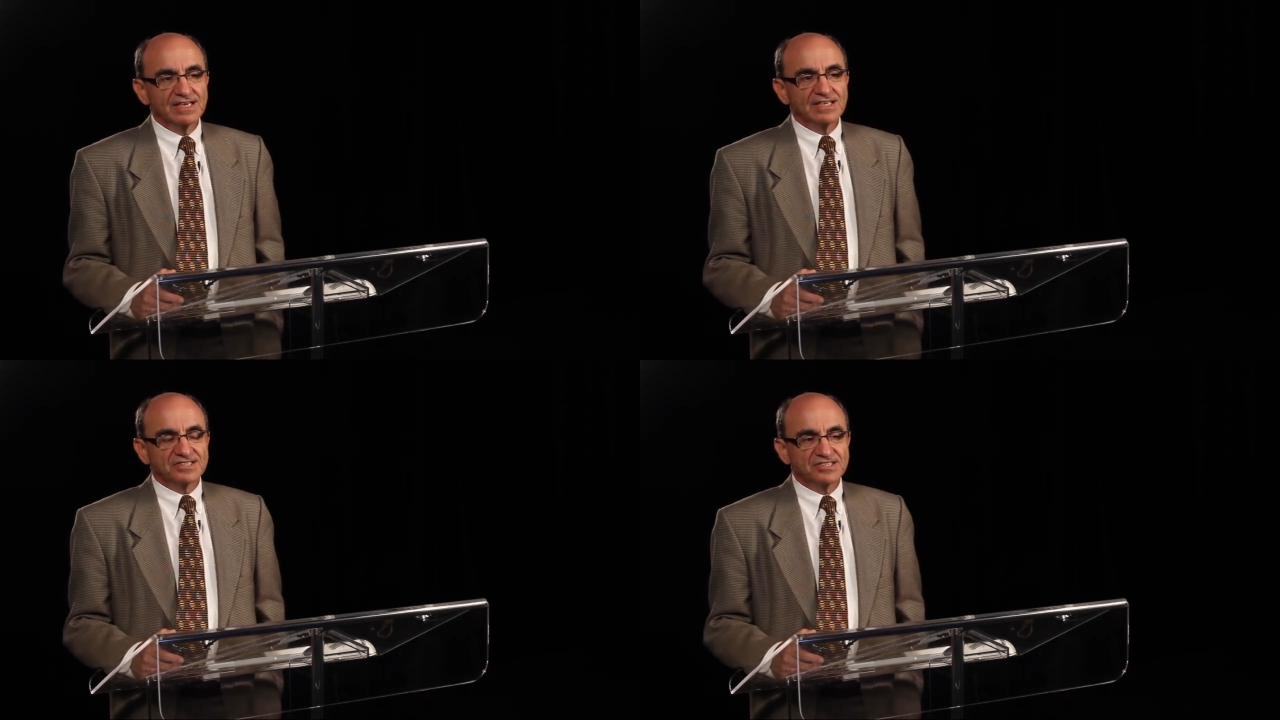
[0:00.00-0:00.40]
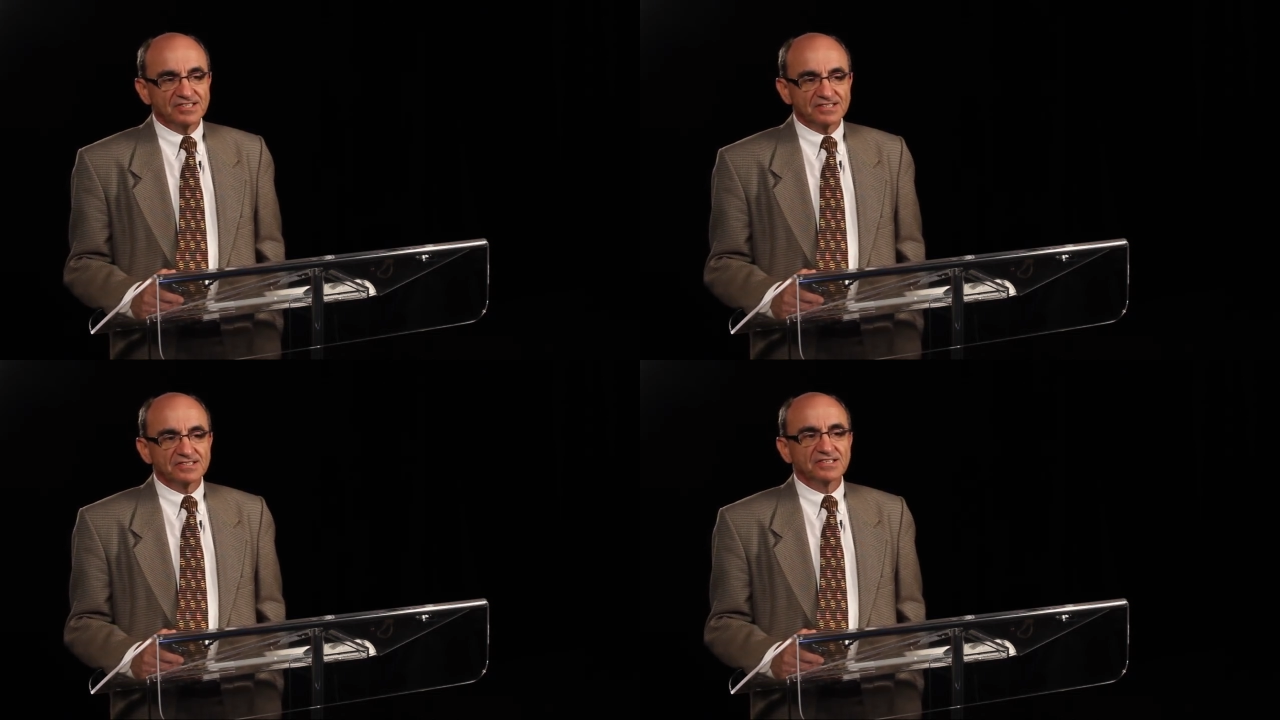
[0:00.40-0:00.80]

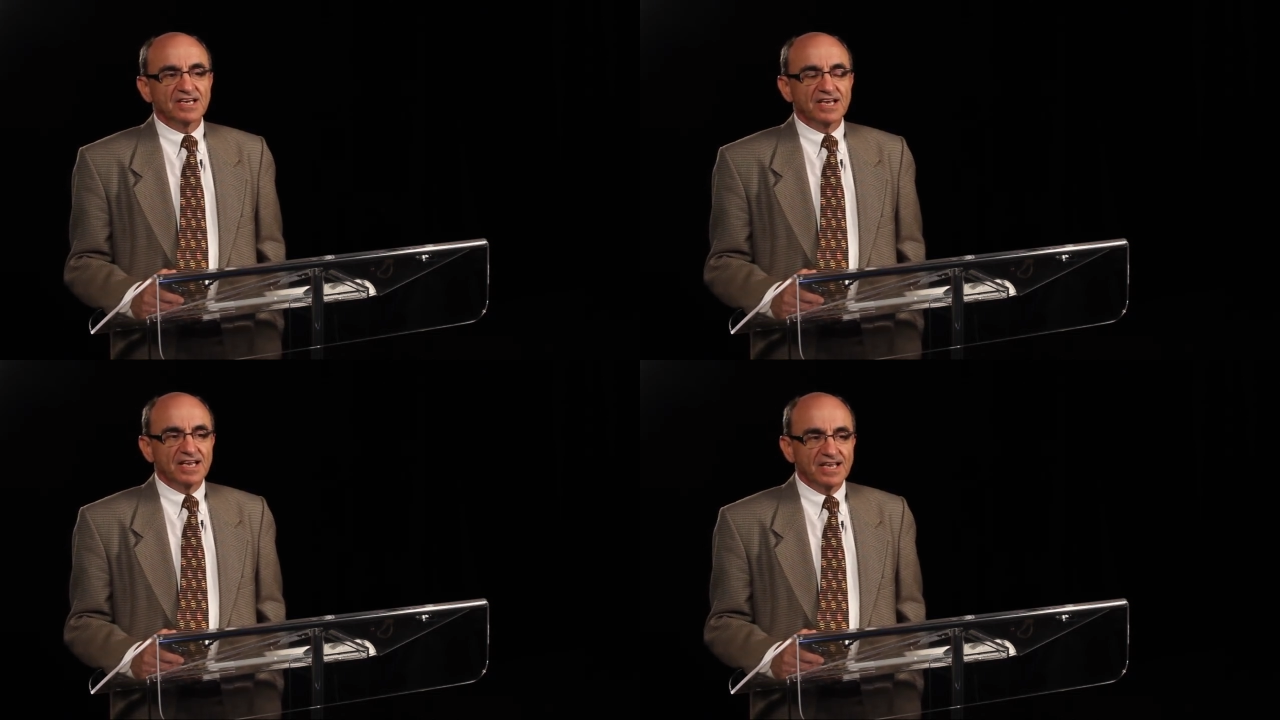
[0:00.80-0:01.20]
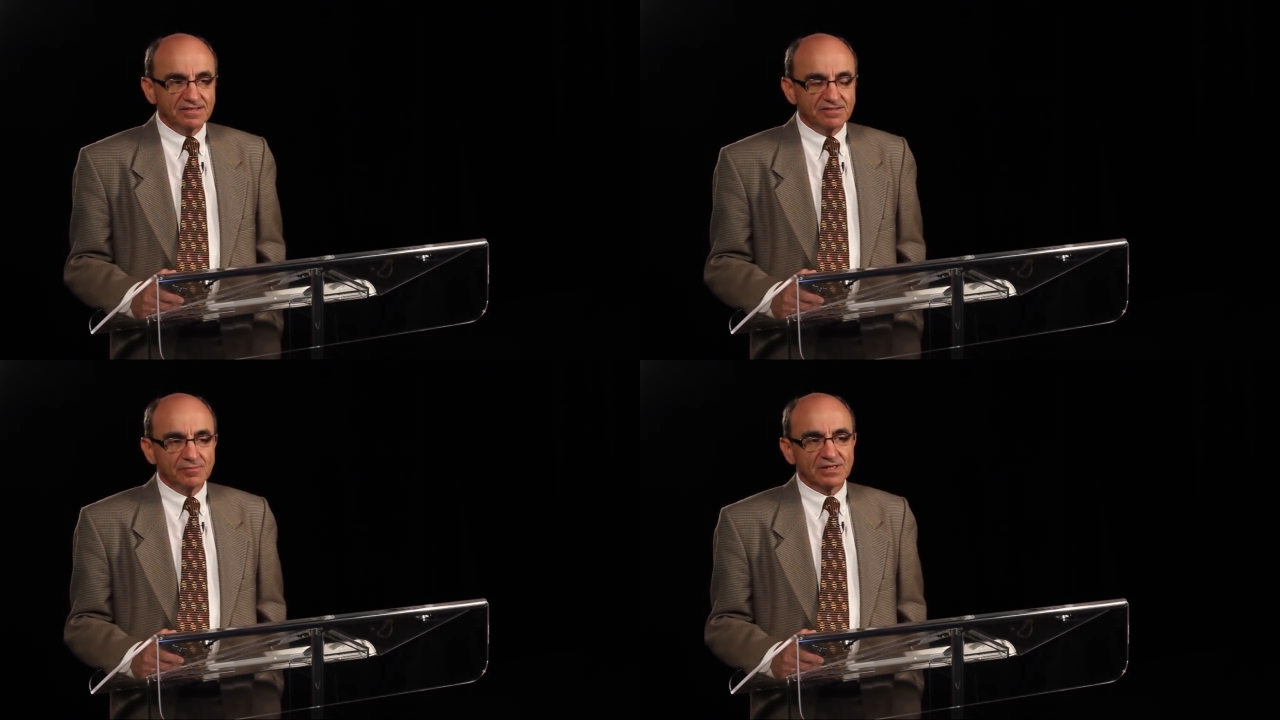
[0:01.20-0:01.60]
sits
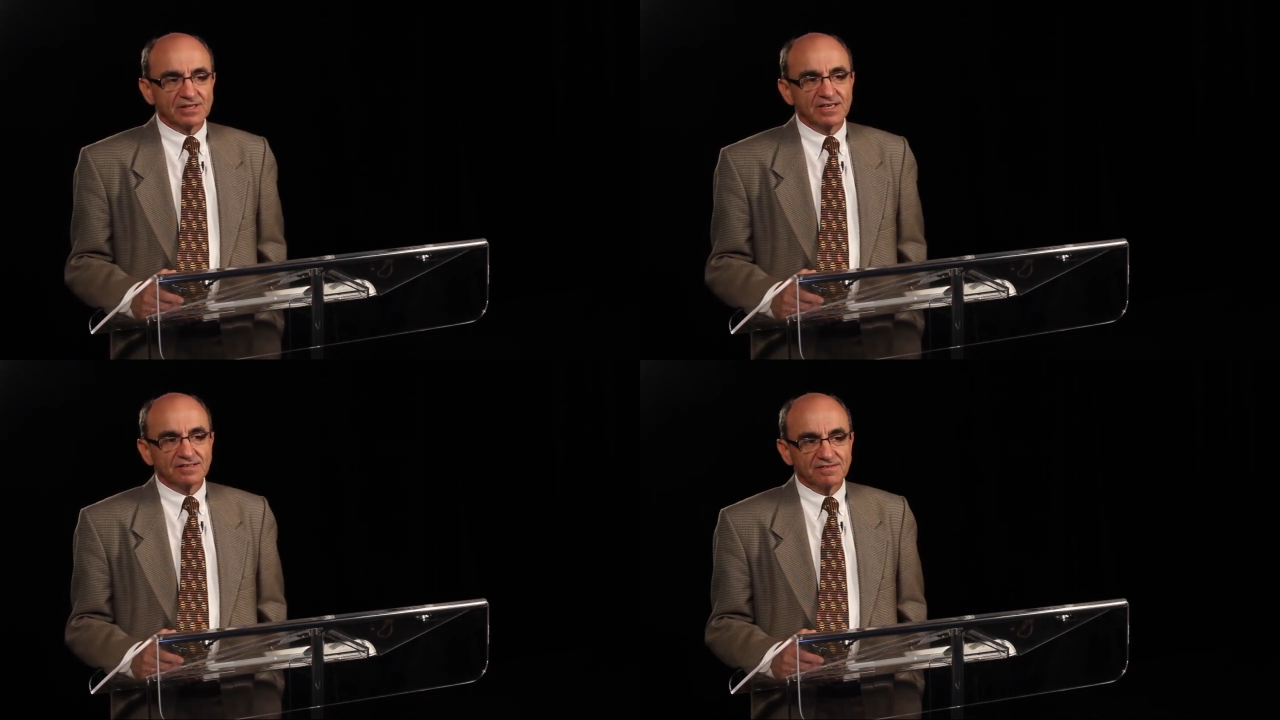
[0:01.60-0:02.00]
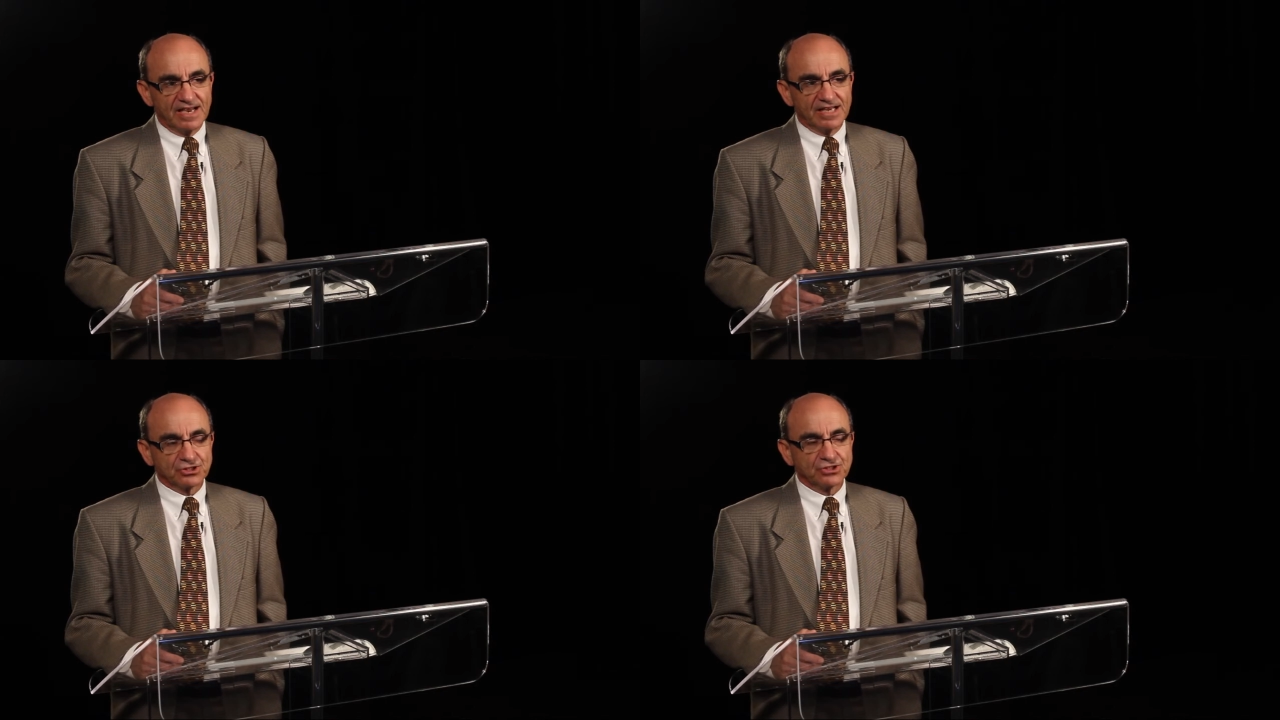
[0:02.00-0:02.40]
intimately
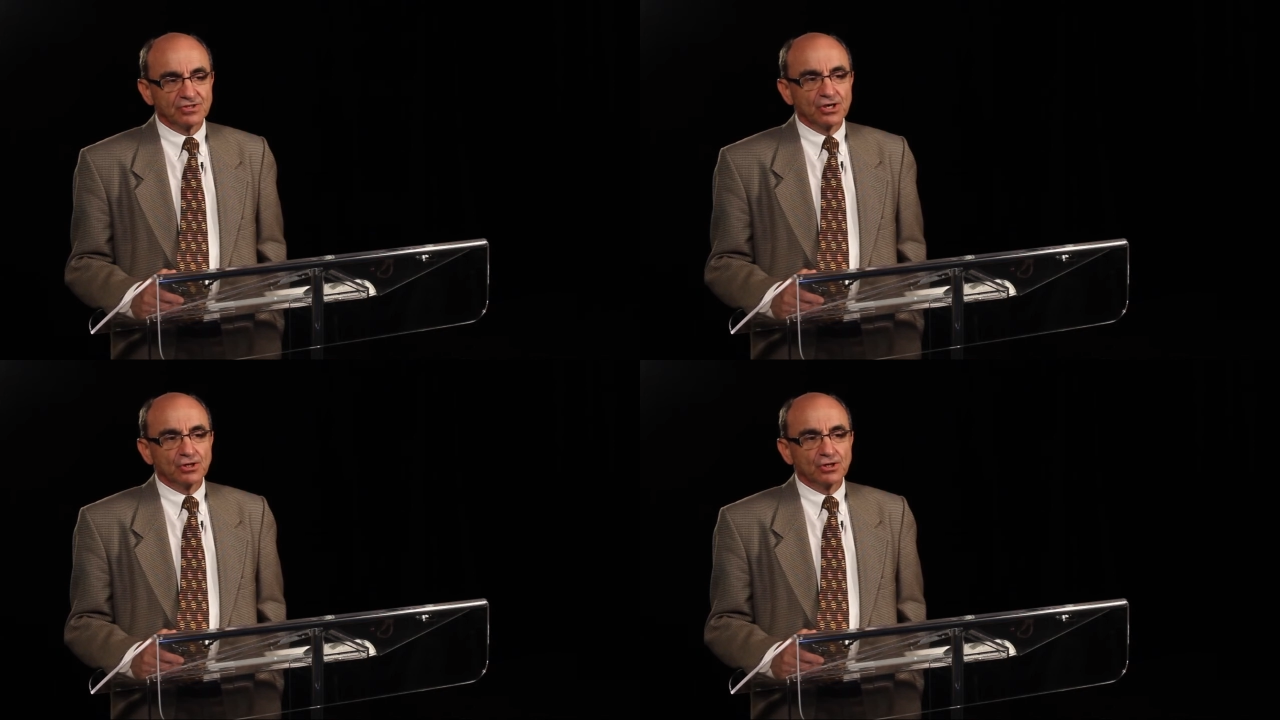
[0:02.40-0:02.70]
attached